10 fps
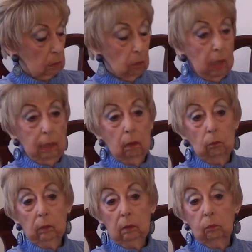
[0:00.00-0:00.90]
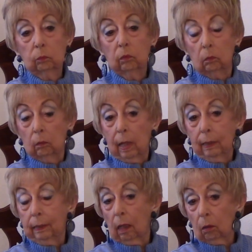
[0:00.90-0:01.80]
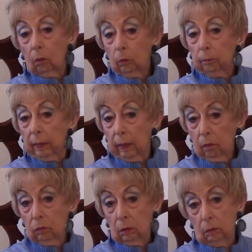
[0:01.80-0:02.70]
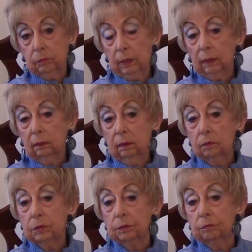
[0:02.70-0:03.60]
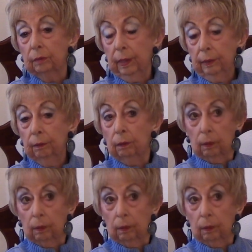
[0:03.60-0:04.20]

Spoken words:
writing our own behavioral objectives and